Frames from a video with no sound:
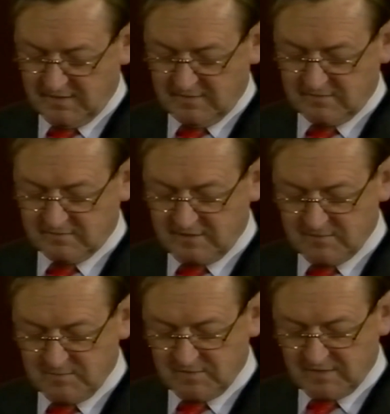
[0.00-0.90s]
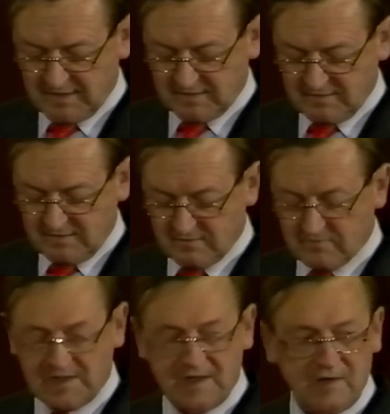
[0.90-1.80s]
Statements like these are
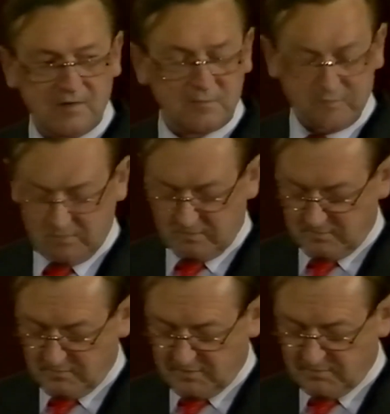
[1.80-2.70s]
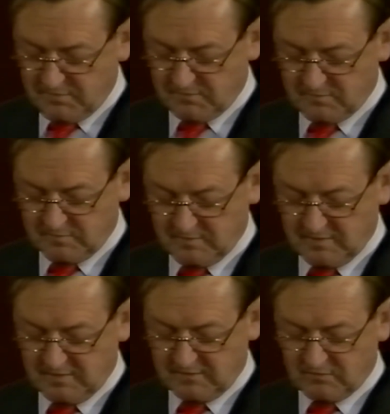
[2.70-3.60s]
unhelpful when
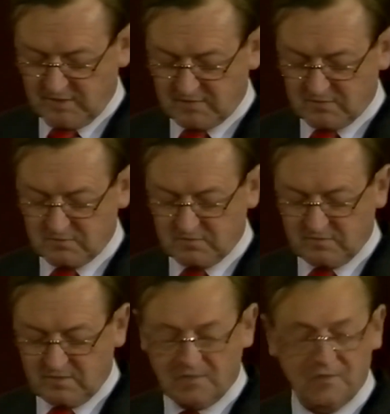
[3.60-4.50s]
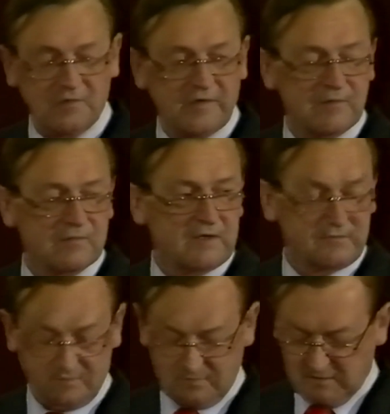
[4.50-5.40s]
businessmen are trying to resolve and
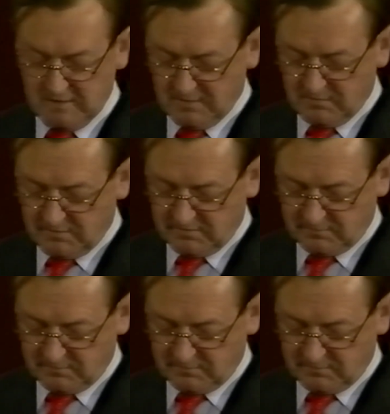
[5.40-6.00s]
wrestle with its